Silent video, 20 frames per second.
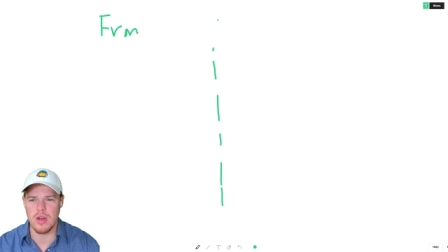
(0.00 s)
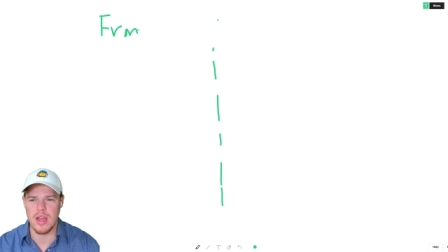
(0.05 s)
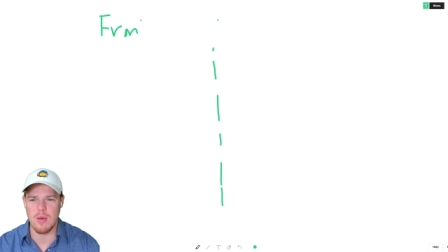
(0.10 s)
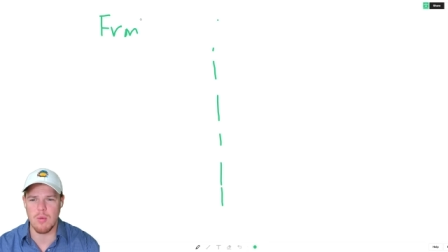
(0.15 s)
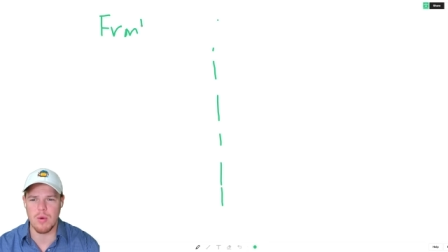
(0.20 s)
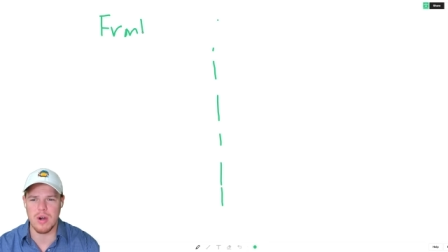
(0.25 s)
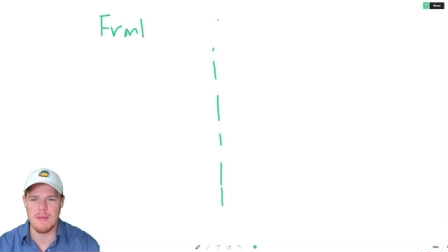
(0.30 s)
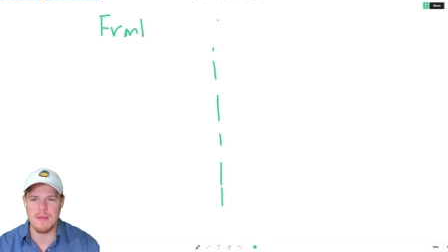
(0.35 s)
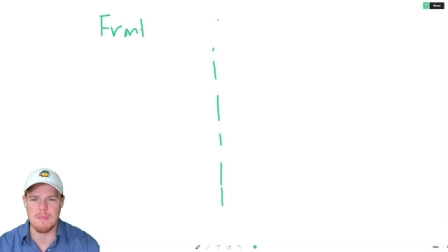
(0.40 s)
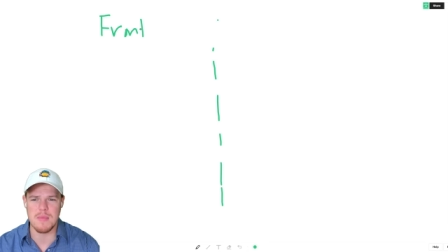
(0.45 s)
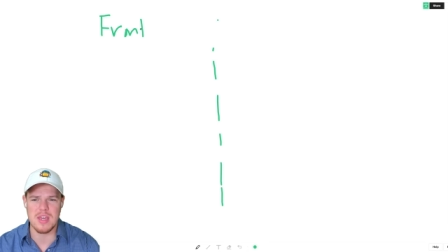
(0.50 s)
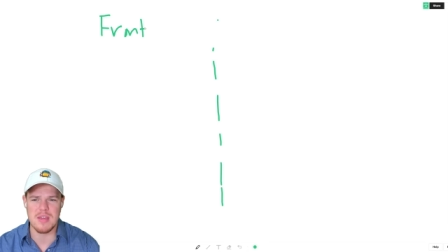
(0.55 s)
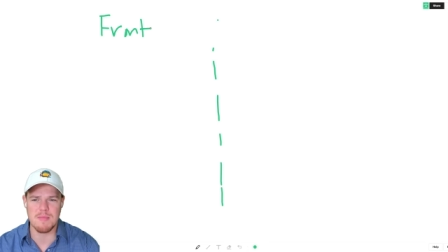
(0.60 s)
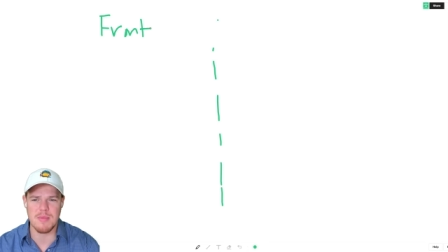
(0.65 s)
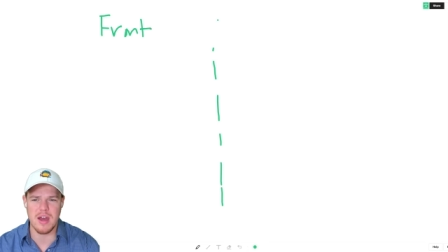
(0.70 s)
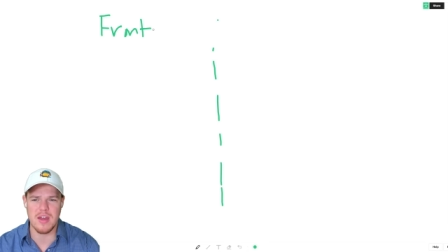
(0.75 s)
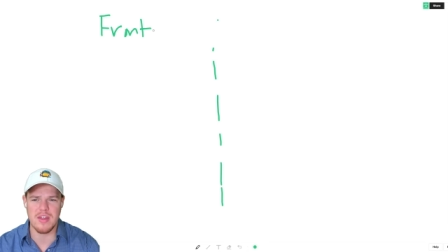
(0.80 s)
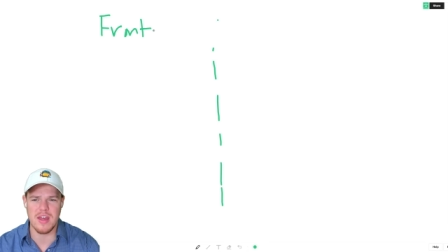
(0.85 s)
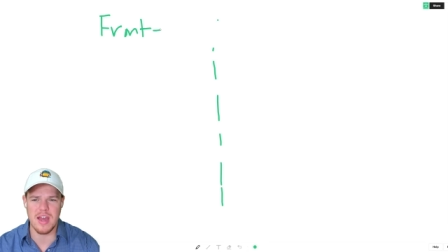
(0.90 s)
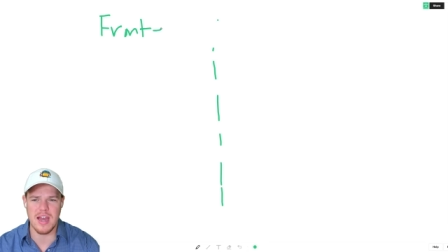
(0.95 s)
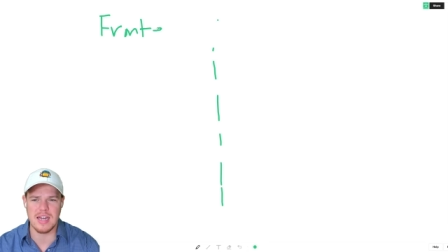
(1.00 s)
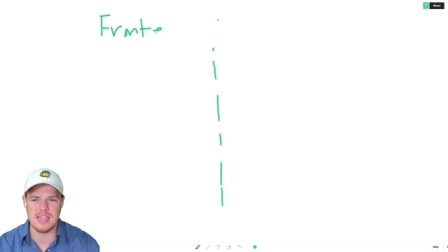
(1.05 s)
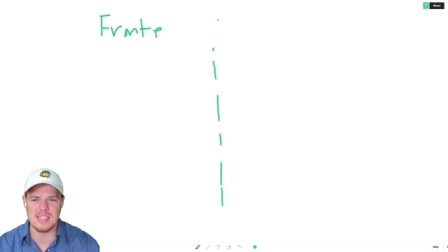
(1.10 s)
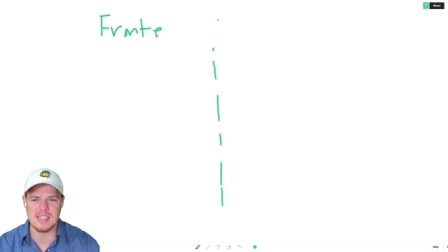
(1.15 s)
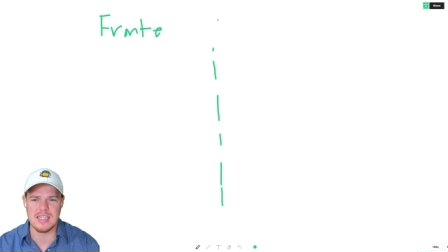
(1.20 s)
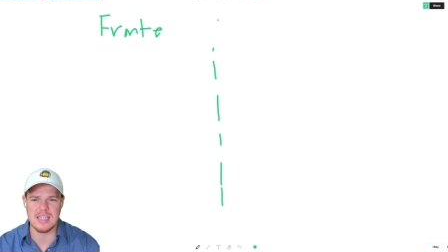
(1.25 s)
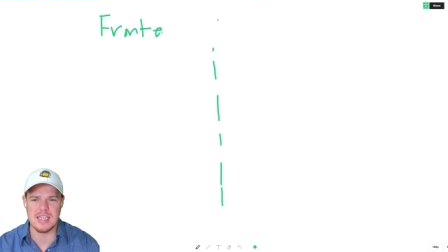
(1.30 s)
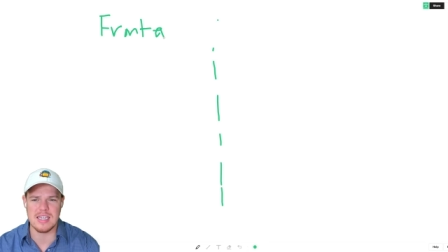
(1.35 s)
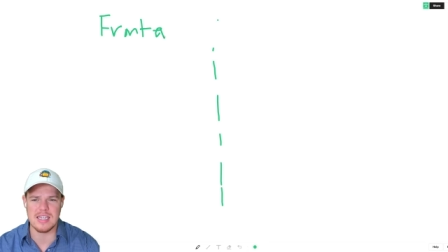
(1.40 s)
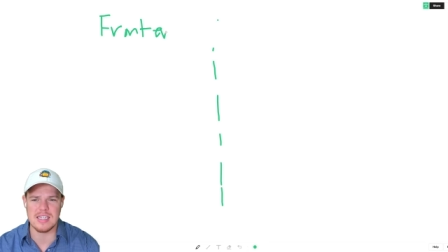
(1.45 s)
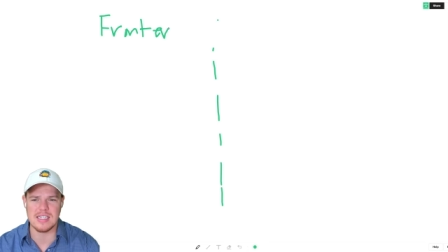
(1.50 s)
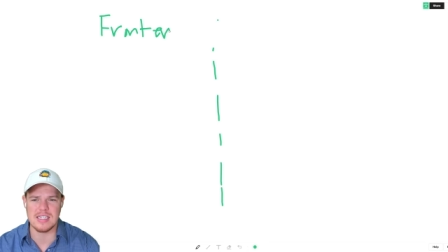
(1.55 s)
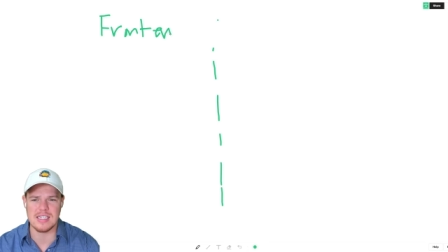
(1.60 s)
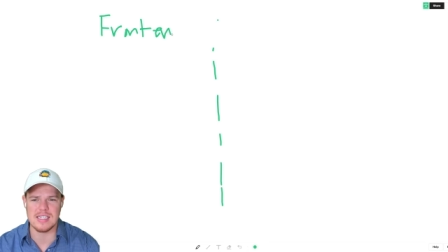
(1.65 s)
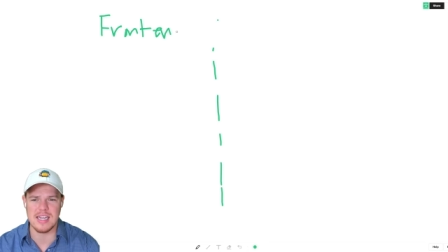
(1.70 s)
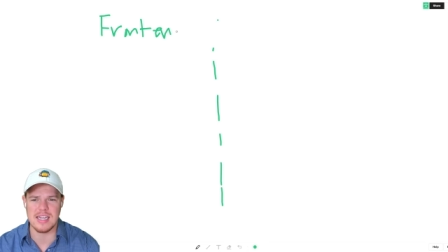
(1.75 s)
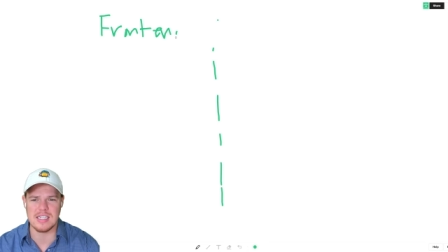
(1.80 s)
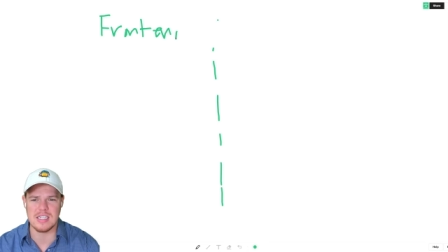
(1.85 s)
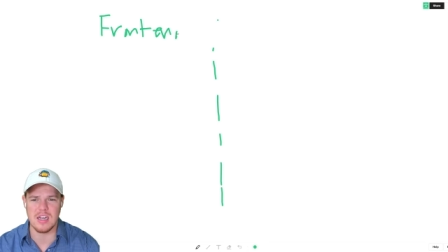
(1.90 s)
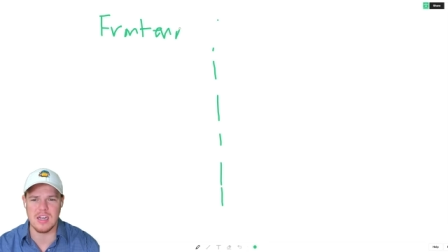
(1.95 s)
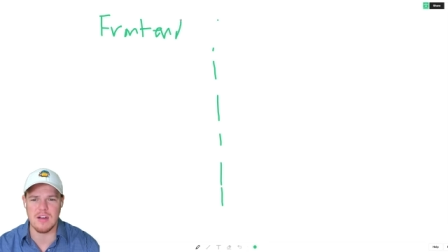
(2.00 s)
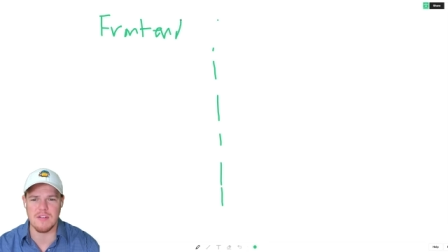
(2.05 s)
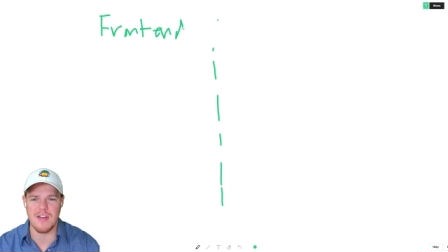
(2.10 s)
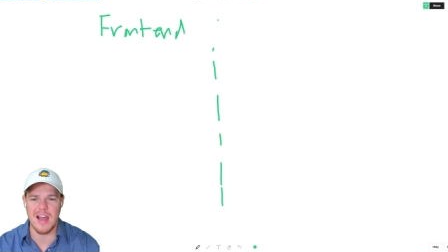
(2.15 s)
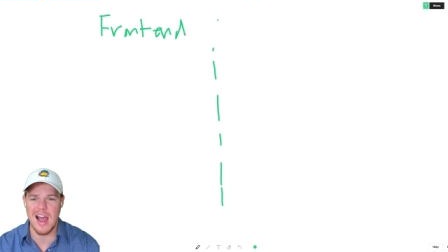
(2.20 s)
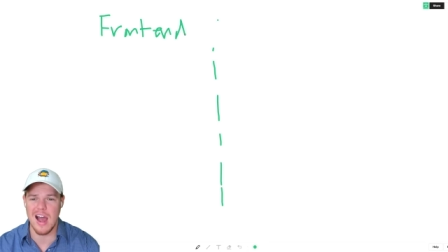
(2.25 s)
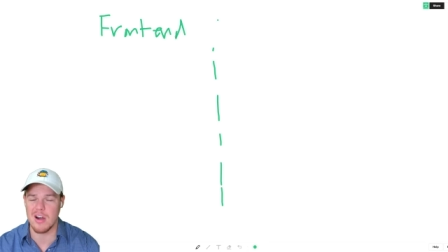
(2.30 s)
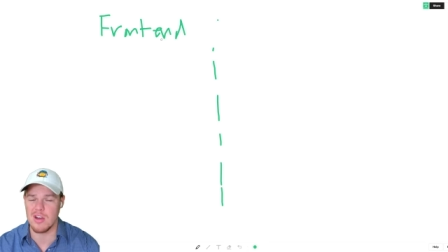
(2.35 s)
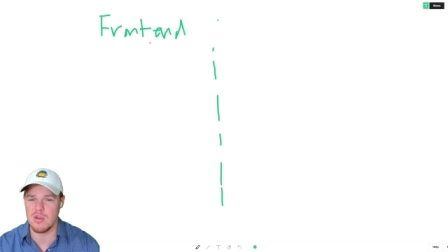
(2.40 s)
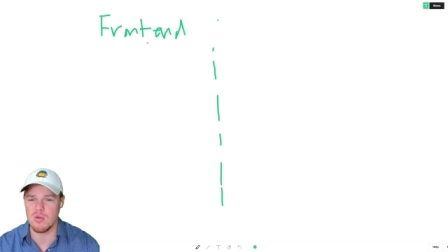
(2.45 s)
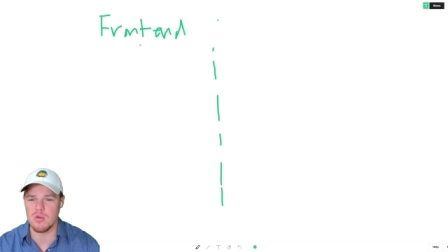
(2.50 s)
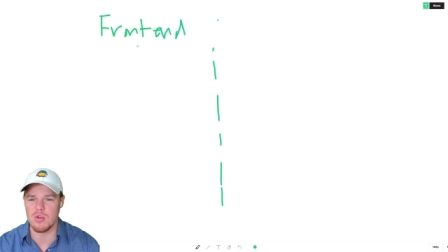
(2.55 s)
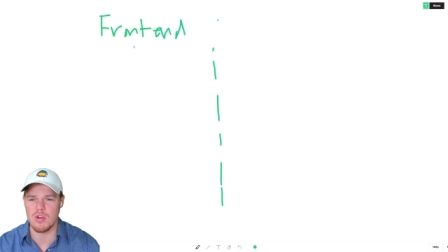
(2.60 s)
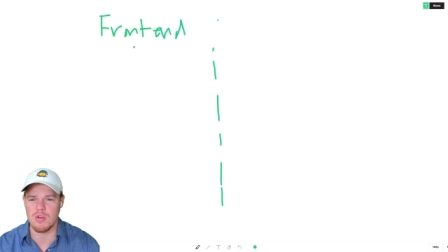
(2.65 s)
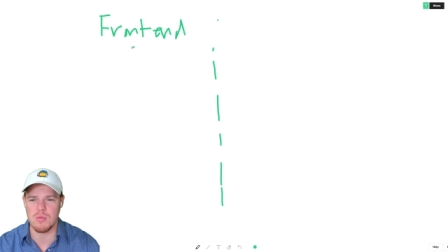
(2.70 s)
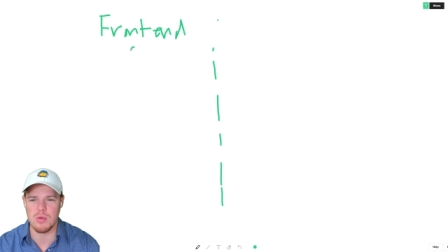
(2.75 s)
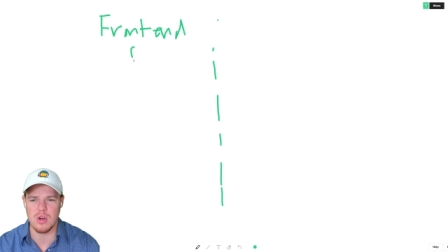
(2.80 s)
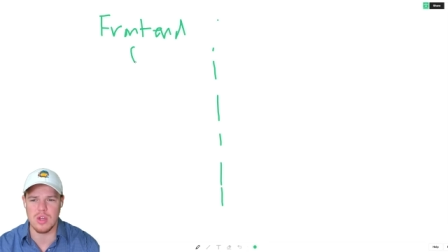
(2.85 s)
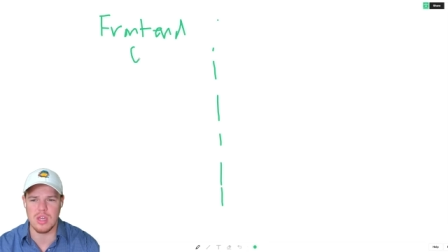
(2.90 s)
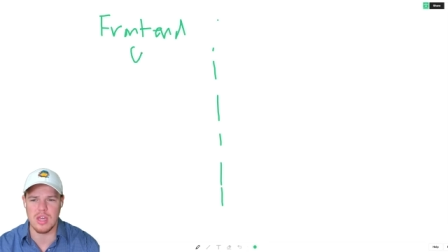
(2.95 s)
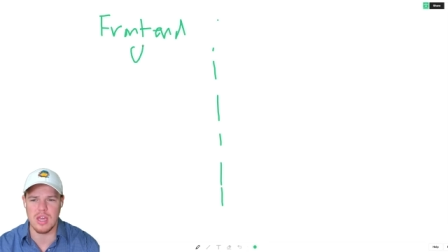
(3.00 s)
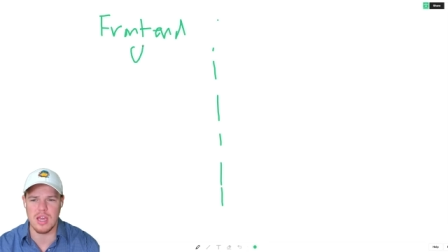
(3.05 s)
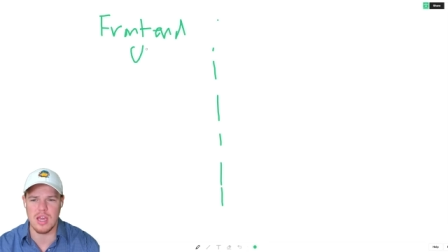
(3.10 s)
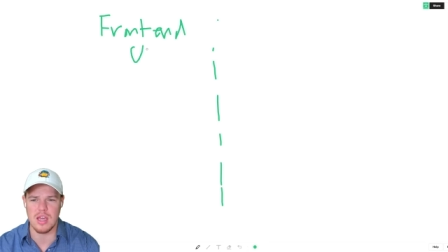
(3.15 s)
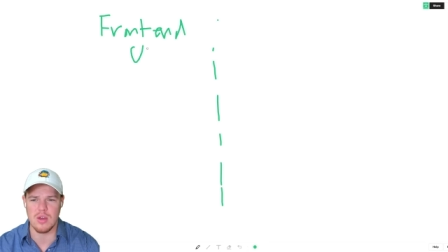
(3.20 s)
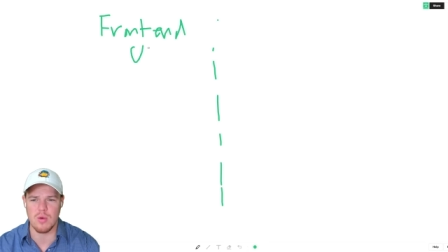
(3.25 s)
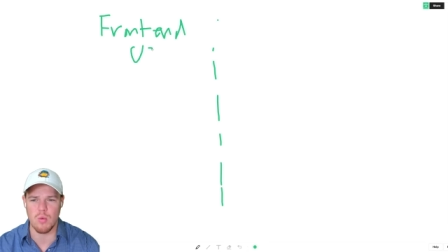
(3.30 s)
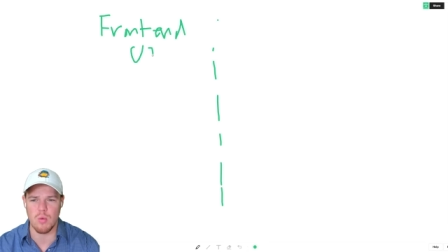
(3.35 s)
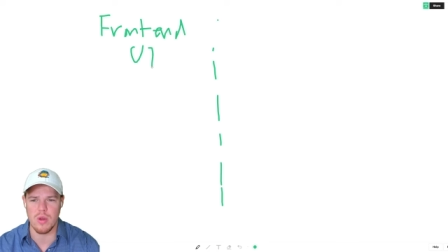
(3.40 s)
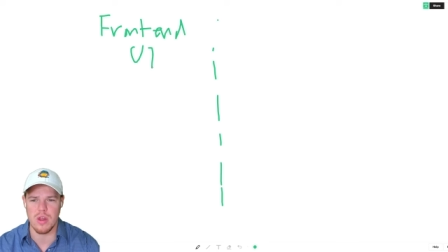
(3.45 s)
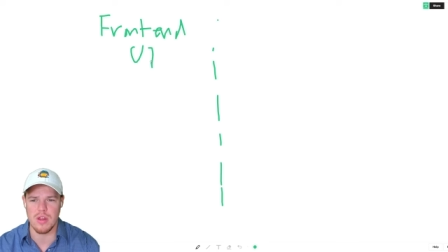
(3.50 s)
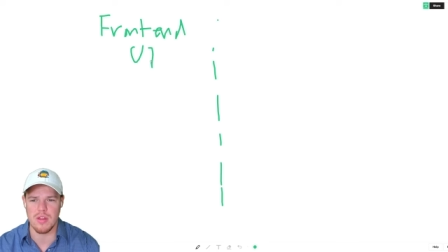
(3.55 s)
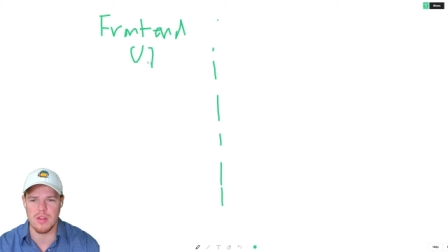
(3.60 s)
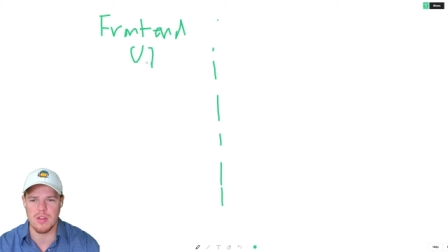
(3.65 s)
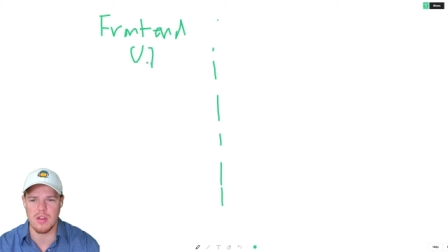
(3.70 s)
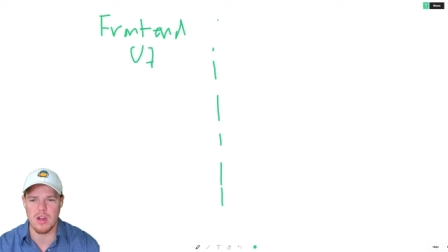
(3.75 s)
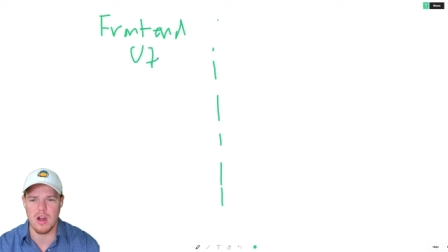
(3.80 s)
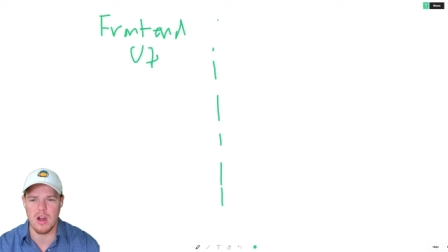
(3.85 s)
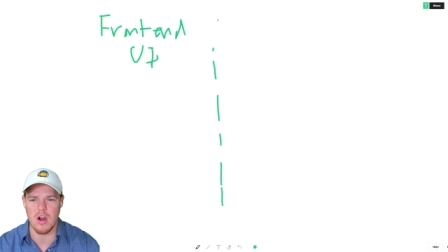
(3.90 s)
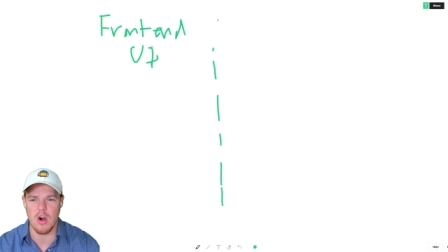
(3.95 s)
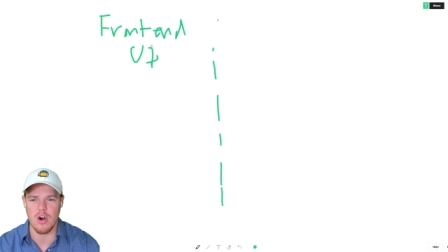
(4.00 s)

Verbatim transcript: And what I mean by that is the sense of how do you communicate with uh,